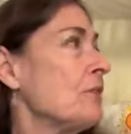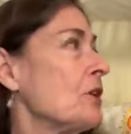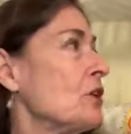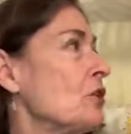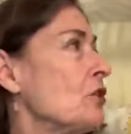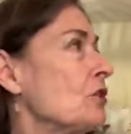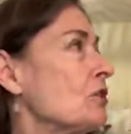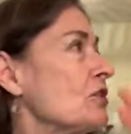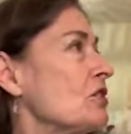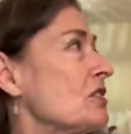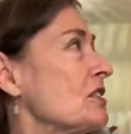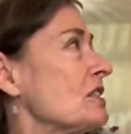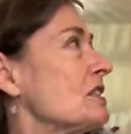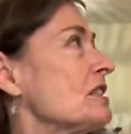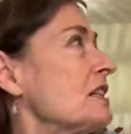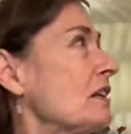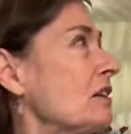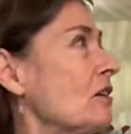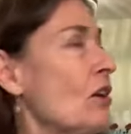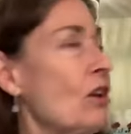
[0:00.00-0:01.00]
that you can
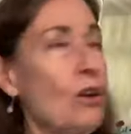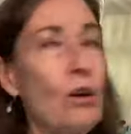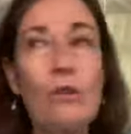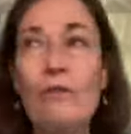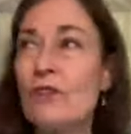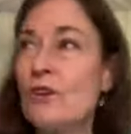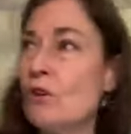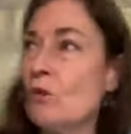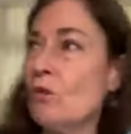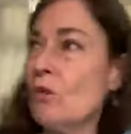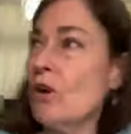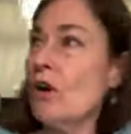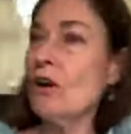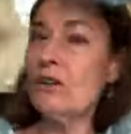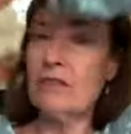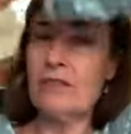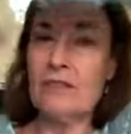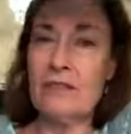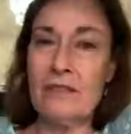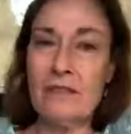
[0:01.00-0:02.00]
stick all over your
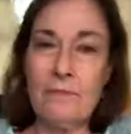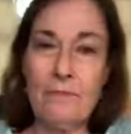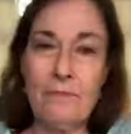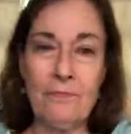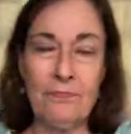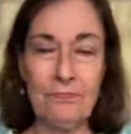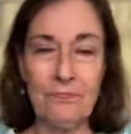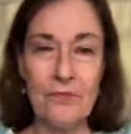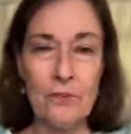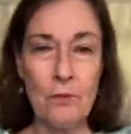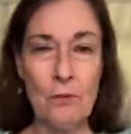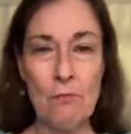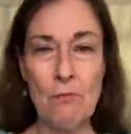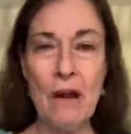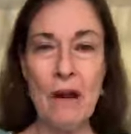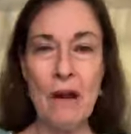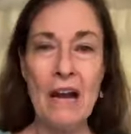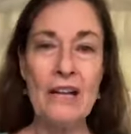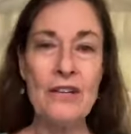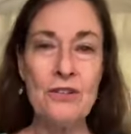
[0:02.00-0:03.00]
walls to
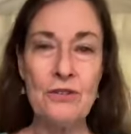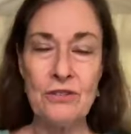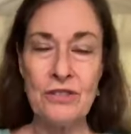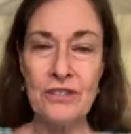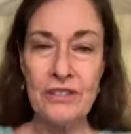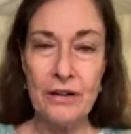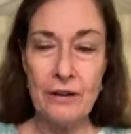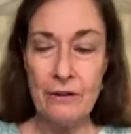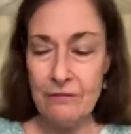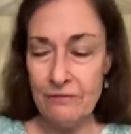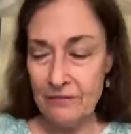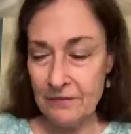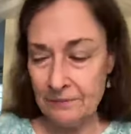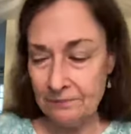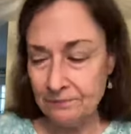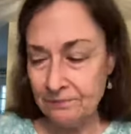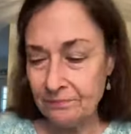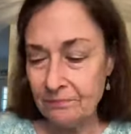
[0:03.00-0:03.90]
remind yourself